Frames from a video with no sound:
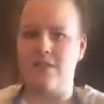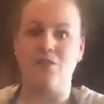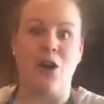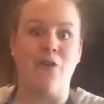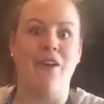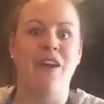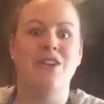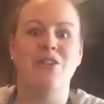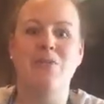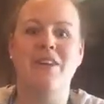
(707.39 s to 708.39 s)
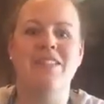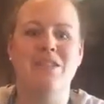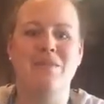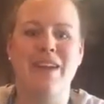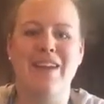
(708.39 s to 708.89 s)
So super easy
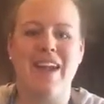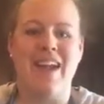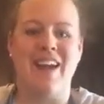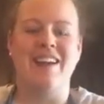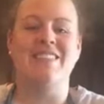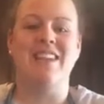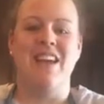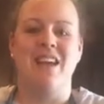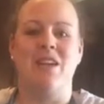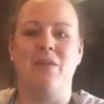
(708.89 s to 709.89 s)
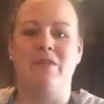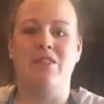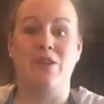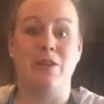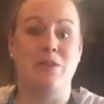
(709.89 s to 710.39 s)
to make, and you can
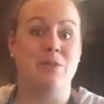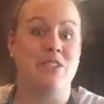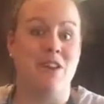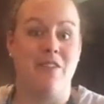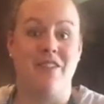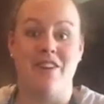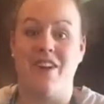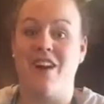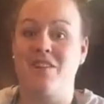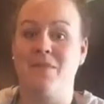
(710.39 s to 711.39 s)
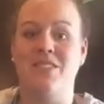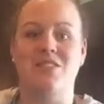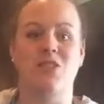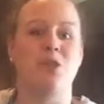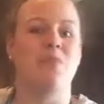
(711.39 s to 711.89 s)
start switching over your condiments
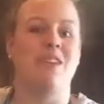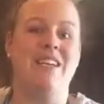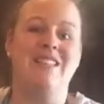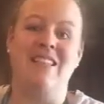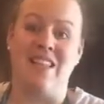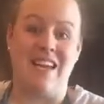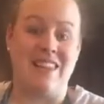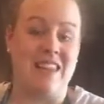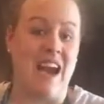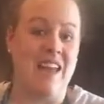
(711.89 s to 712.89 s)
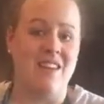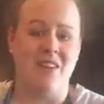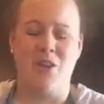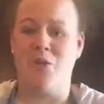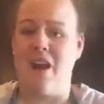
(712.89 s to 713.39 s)
super easy like that.
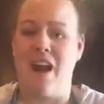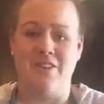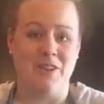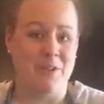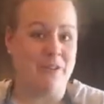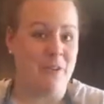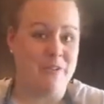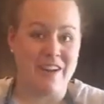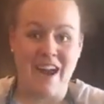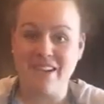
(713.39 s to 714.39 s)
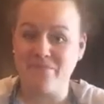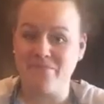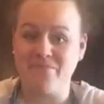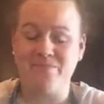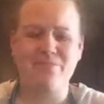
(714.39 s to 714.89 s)
You don't have to do it overnight.
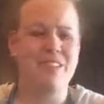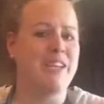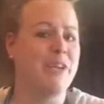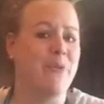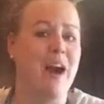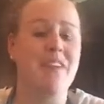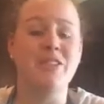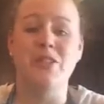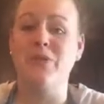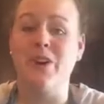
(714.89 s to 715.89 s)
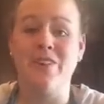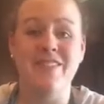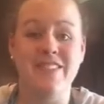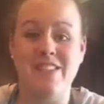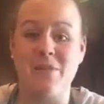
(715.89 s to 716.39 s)
You don't have to do it all in
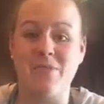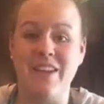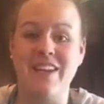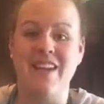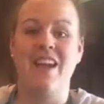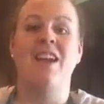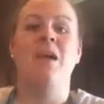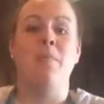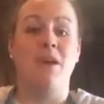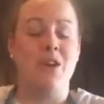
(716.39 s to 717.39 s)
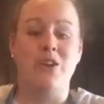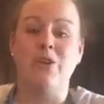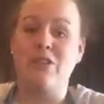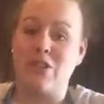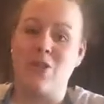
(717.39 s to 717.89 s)
the same week, but you can do
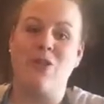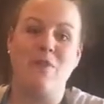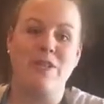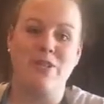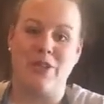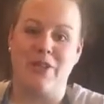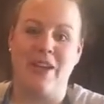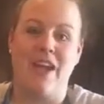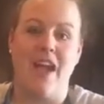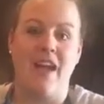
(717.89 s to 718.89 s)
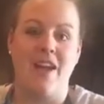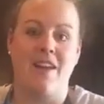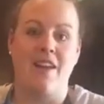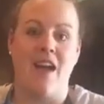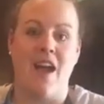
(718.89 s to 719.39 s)
it slowly but surely
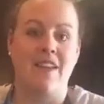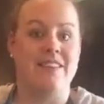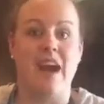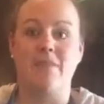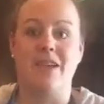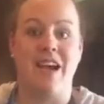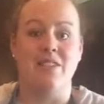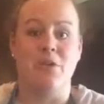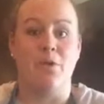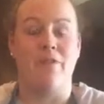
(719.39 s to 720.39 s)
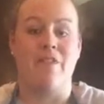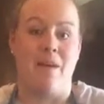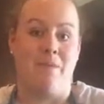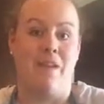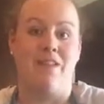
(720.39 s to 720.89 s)
and adapt your
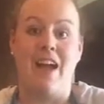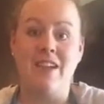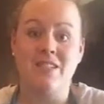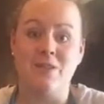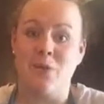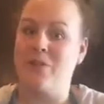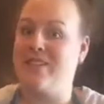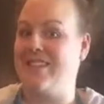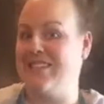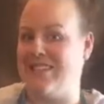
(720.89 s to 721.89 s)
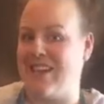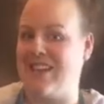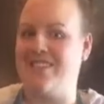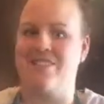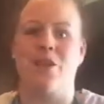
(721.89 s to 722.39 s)
family likes or
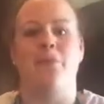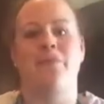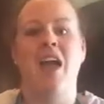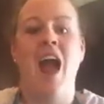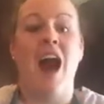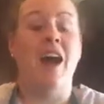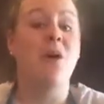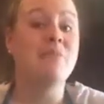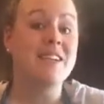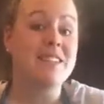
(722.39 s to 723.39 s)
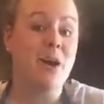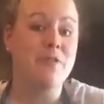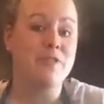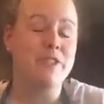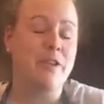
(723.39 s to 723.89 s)
dislikes. So I hope that's
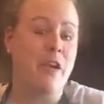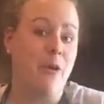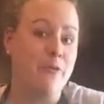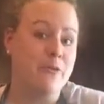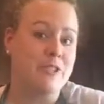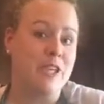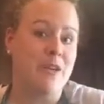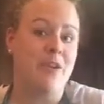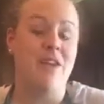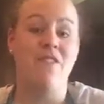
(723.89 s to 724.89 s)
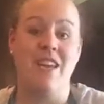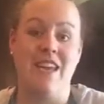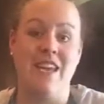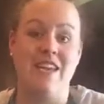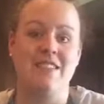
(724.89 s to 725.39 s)
helpful to you. If it
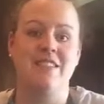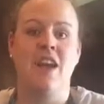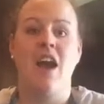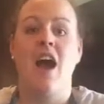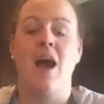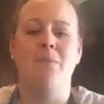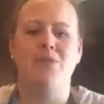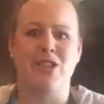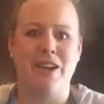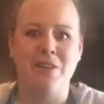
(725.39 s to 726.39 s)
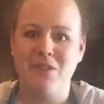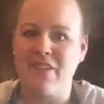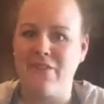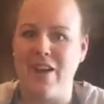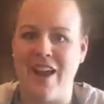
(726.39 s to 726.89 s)
is, share it with
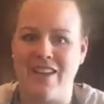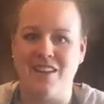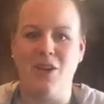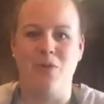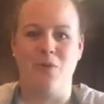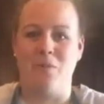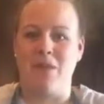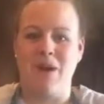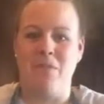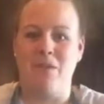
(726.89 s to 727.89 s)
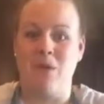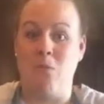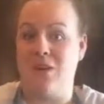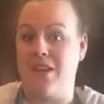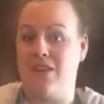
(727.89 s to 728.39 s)
a friend who might be
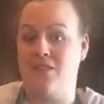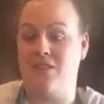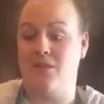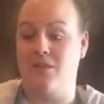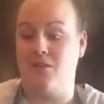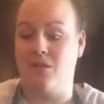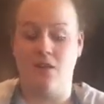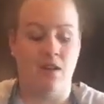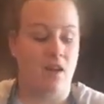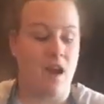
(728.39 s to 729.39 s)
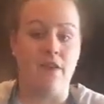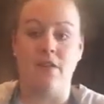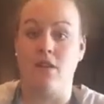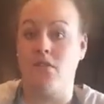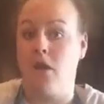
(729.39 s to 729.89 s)
wanting to have
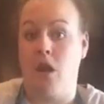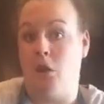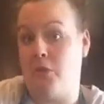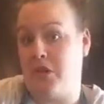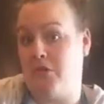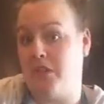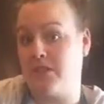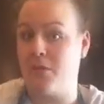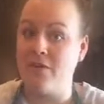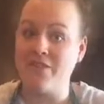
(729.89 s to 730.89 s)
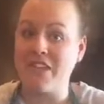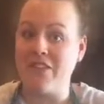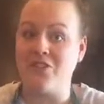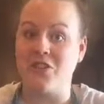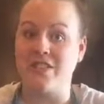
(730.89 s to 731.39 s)
a healthier recipe for
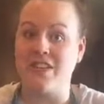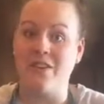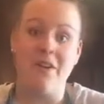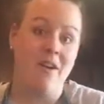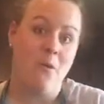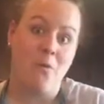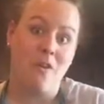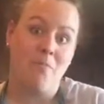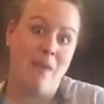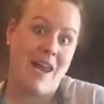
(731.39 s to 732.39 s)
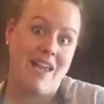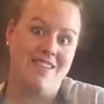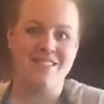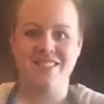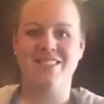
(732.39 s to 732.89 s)
salad dressing or mayonnaise.
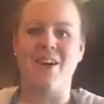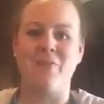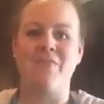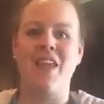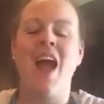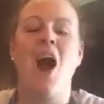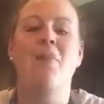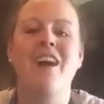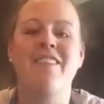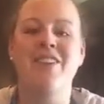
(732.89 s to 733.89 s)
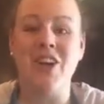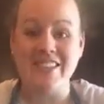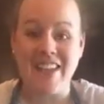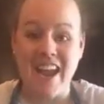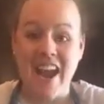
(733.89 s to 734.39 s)
So hope you're having a great
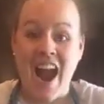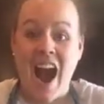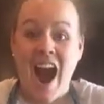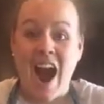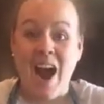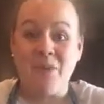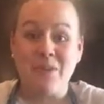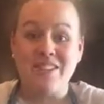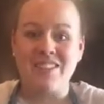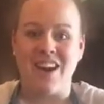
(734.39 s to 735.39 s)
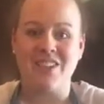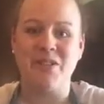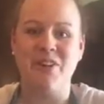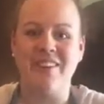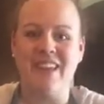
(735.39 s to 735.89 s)
day. I will talk to
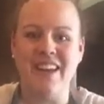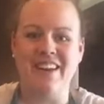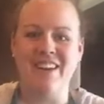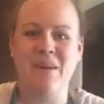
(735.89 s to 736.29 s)
you all later.